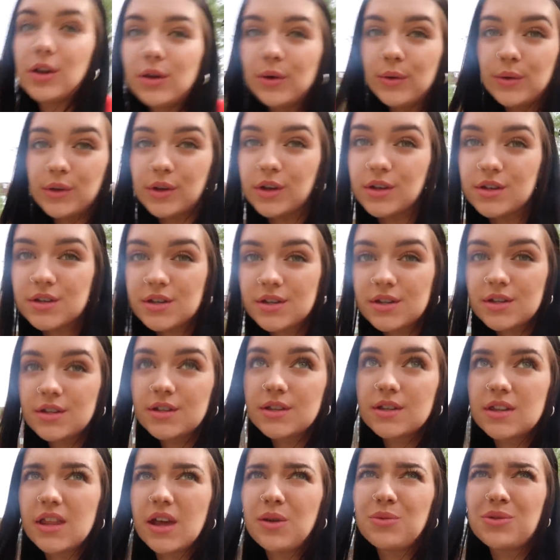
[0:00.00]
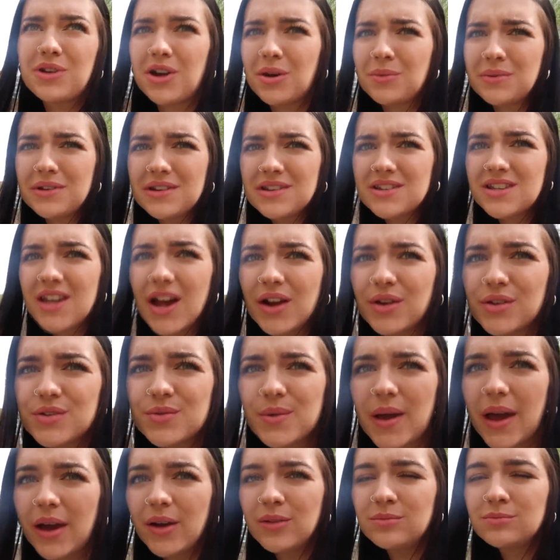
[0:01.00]
Lou because they were coming to town as
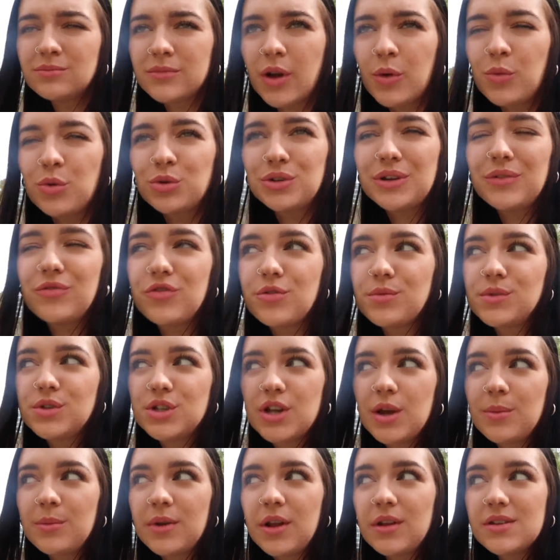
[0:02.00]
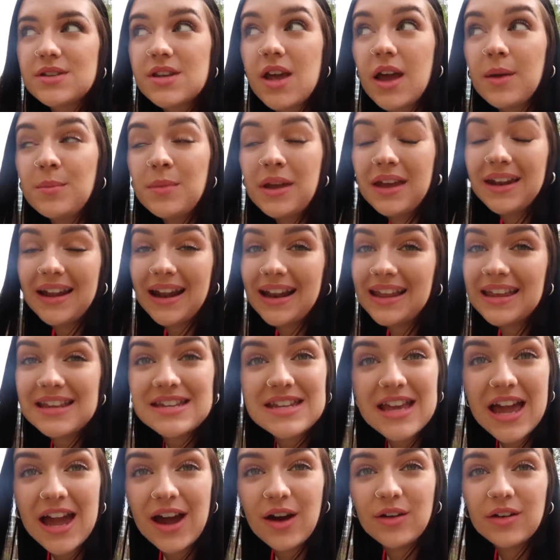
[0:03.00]
well. I walked in from the gym and I was like, me and Ellie in
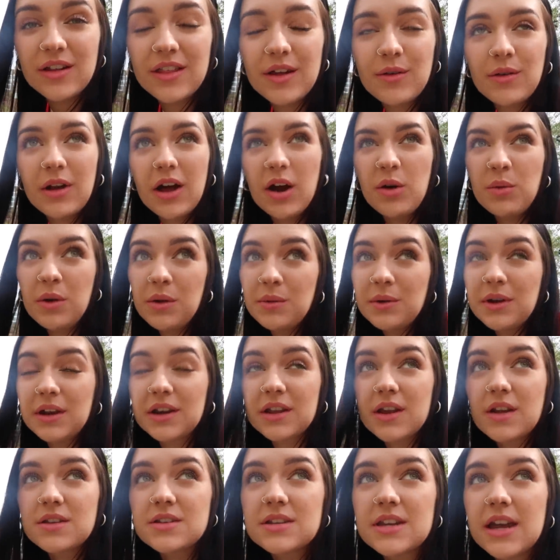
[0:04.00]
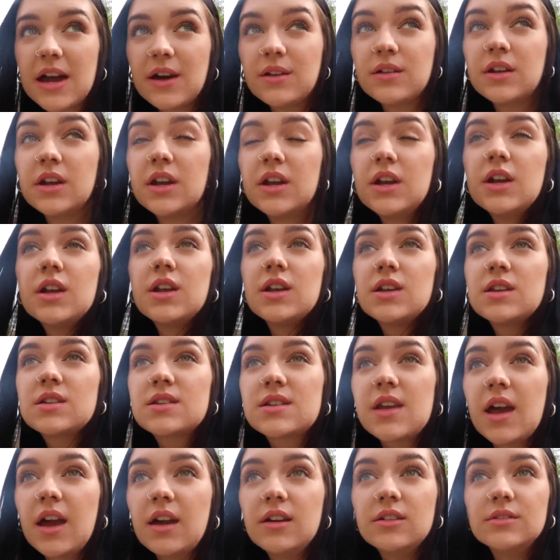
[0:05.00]
town. And they were like, oh, we were gonna go to town.
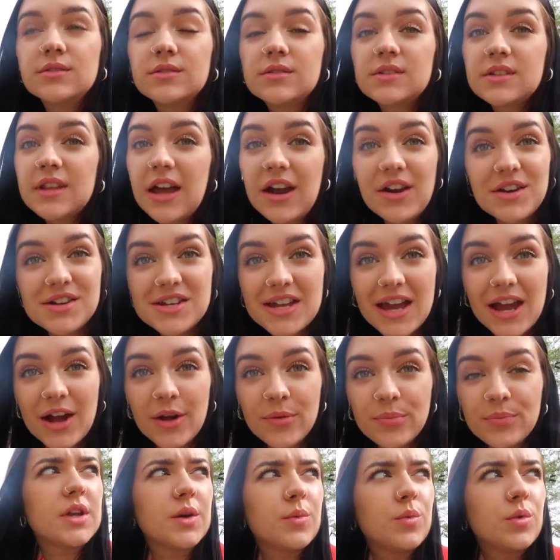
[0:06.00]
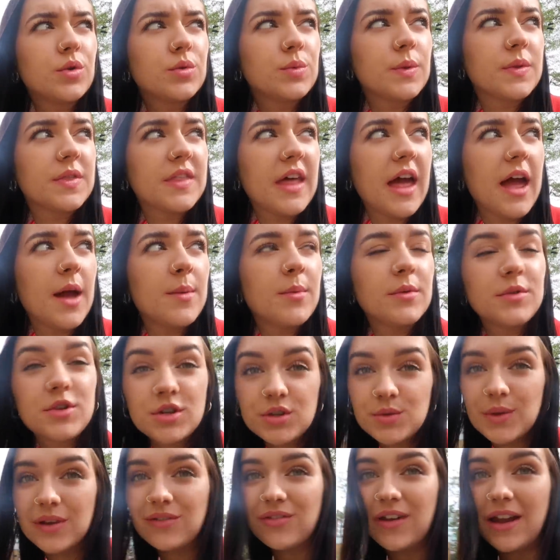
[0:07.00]
So they're in town. So I walked with them,
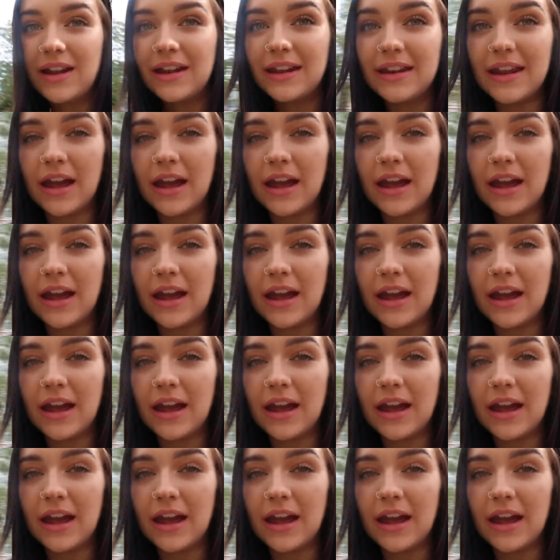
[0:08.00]
just waiting for Ellie